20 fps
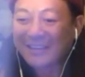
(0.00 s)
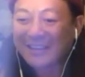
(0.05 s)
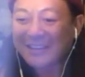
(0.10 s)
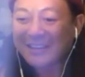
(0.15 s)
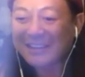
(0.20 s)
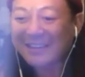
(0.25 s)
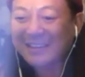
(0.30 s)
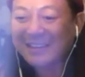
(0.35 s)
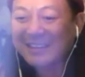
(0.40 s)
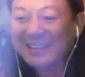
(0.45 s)

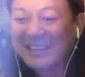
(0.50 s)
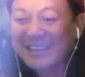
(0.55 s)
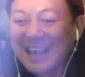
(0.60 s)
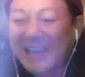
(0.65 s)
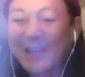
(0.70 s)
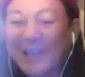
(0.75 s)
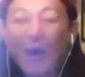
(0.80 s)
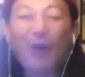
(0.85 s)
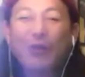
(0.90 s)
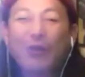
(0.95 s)
they
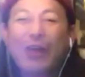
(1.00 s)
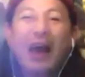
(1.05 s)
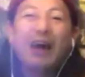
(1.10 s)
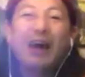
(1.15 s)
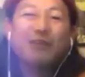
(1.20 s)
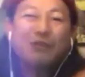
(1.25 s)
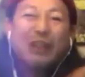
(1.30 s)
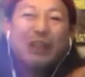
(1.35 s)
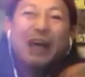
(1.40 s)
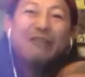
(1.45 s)
go that
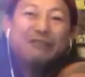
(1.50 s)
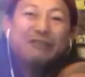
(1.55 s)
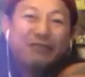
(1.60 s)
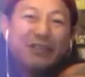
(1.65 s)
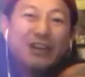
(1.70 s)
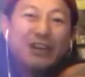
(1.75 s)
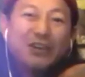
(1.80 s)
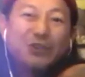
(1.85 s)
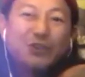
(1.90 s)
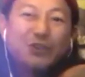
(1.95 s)
left
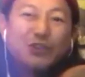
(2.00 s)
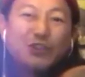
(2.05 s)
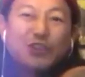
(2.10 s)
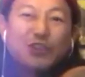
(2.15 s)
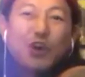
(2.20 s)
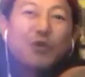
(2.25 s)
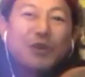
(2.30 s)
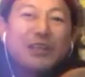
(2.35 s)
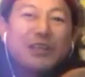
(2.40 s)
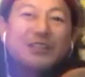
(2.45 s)
field
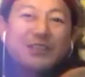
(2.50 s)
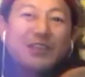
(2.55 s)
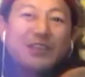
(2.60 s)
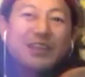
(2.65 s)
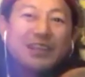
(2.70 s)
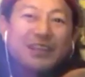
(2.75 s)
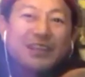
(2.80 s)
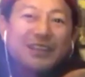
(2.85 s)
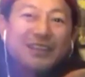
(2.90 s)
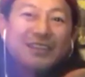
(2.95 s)
so easily.
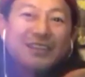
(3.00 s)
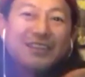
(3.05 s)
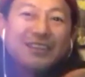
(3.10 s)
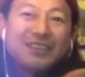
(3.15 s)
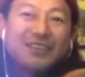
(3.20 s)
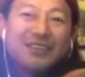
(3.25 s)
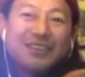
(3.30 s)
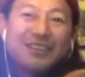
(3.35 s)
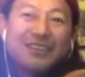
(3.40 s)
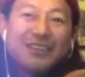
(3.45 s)

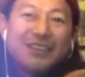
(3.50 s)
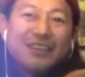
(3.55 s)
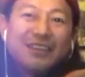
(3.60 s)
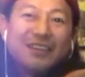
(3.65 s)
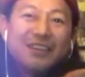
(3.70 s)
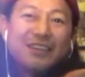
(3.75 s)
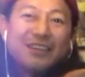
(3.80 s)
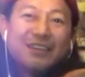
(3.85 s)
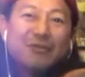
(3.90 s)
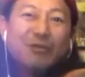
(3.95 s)

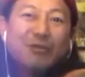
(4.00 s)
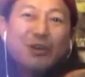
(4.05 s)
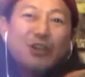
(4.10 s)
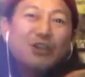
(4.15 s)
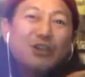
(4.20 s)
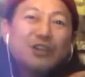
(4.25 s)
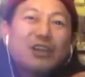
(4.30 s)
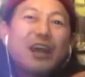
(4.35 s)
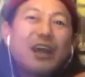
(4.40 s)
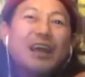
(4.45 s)
when
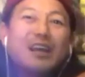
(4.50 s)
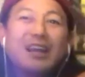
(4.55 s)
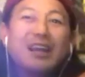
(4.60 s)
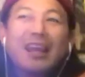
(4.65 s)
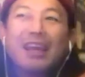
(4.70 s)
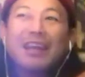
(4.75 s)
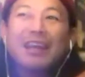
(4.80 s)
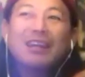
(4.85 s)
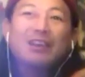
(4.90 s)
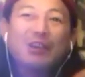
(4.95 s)
you're an
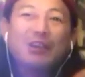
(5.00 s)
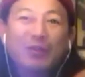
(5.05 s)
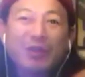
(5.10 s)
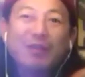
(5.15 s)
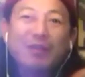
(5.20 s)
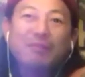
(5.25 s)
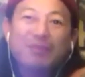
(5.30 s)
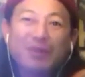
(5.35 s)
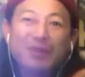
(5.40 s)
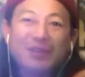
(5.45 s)

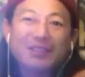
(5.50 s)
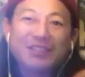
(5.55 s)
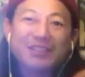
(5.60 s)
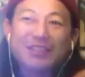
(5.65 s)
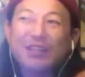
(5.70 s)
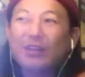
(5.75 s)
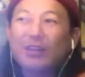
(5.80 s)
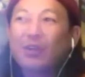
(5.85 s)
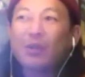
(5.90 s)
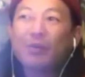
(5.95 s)
ignorant
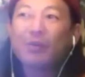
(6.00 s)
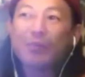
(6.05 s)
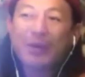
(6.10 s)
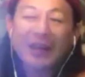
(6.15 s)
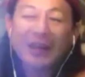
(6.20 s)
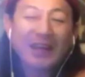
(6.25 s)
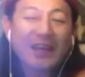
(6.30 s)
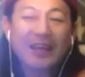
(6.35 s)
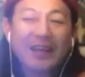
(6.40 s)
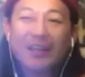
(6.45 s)
person or
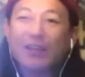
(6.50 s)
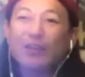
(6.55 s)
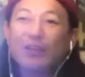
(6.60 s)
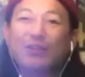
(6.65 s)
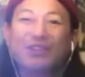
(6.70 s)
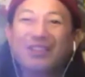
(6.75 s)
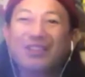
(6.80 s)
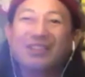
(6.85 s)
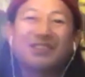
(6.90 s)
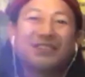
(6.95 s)
bigot,
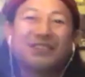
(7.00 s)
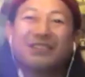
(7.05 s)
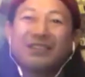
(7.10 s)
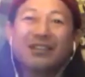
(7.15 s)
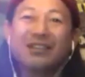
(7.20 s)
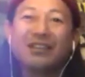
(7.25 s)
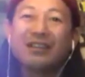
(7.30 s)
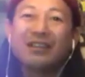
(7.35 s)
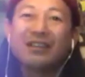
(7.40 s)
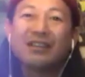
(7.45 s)

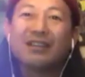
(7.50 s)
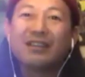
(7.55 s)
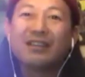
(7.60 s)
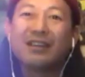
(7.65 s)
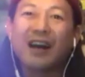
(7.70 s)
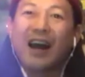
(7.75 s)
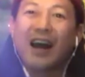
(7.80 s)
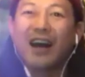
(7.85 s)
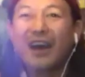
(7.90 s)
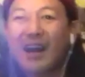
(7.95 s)

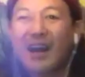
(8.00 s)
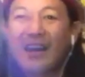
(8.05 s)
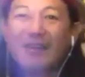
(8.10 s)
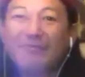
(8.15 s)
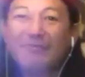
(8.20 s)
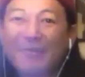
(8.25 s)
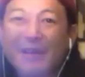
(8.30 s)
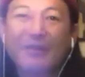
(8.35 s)
I hate Middle